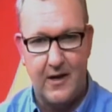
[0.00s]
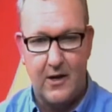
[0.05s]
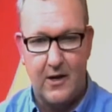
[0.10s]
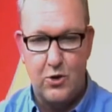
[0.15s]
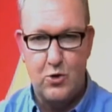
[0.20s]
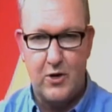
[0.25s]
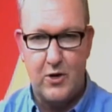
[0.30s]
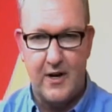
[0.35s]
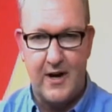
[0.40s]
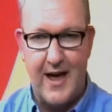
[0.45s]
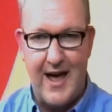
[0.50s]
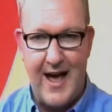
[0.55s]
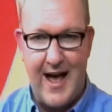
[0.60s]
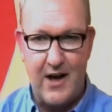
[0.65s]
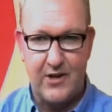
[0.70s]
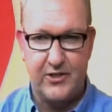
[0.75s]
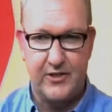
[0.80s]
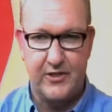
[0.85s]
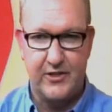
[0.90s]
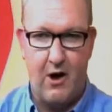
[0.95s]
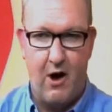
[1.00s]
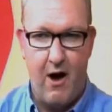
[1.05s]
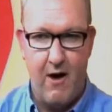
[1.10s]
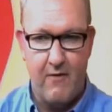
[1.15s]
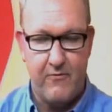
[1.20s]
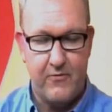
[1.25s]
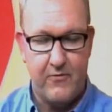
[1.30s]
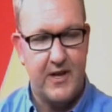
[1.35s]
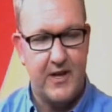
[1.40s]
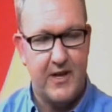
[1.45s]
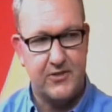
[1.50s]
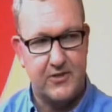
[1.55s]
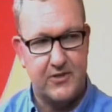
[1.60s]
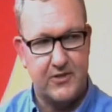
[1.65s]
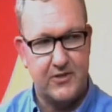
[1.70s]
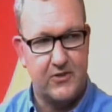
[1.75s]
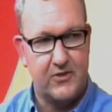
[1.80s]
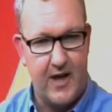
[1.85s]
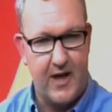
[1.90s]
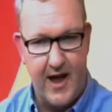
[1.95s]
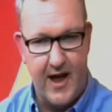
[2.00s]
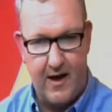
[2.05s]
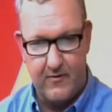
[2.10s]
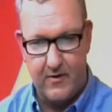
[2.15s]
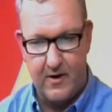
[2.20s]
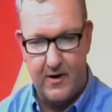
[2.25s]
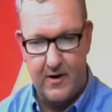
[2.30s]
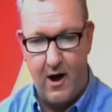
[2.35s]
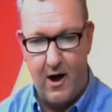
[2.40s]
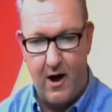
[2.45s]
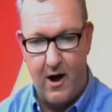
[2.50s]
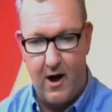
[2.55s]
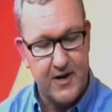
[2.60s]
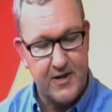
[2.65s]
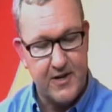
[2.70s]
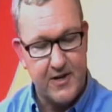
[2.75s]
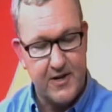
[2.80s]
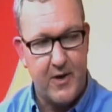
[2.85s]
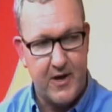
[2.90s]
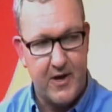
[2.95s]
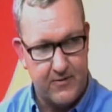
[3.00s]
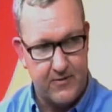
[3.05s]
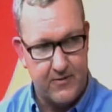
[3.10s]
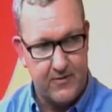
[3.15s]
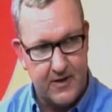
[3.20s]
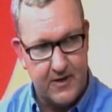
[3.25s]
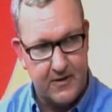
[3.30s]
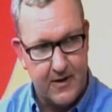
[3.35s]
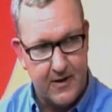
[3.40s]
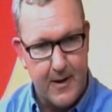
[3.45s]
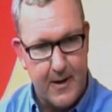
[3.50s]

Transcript: you can actually offer it as a benefit,